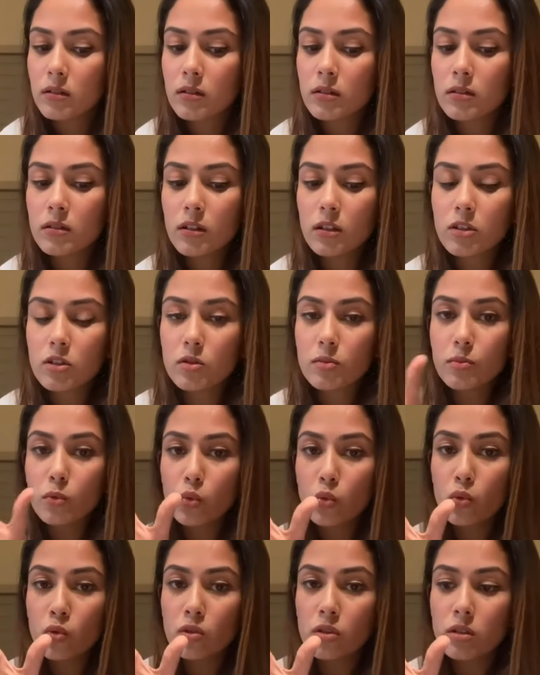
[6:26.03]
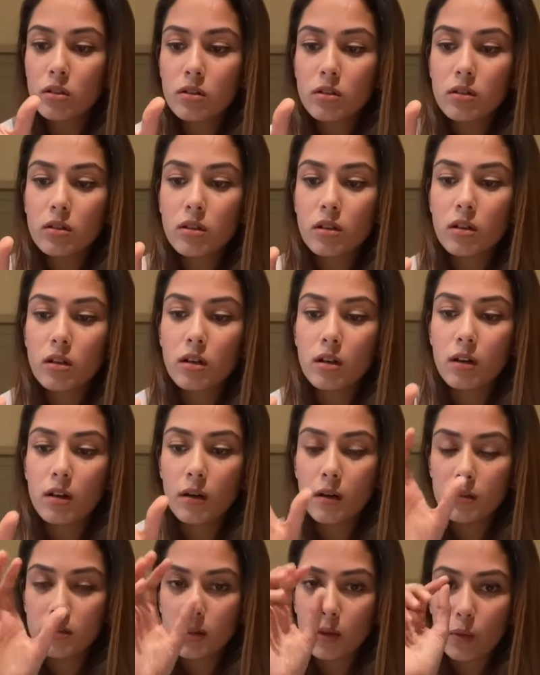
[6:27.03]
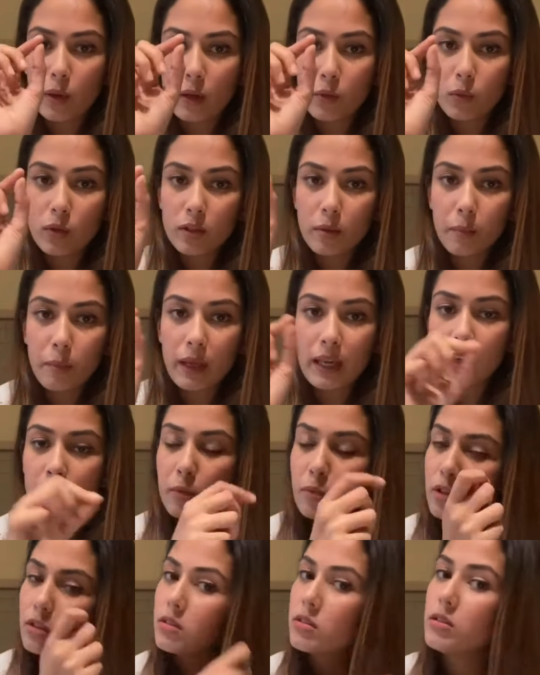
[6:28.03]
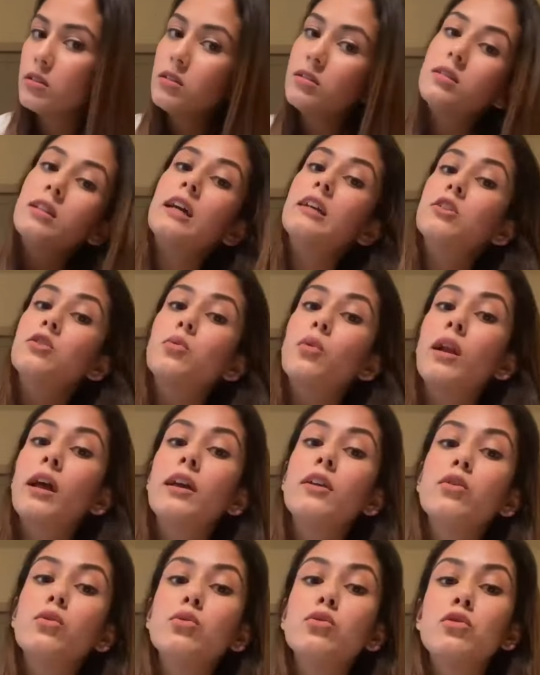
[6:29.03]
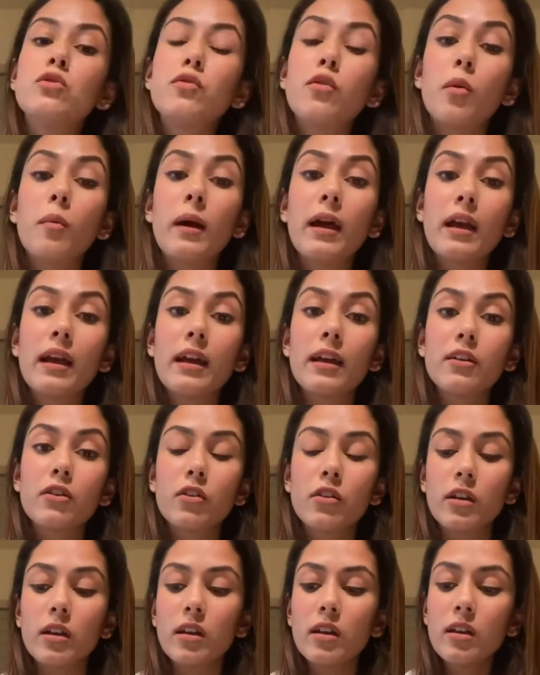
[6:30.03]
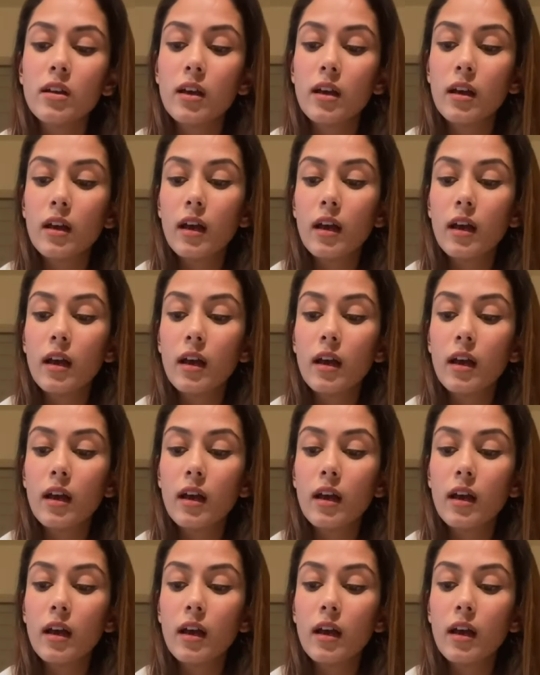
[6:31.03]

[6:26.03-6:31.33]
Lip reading: the smooth, the one with the pink crystals. That's what I used for my hair today.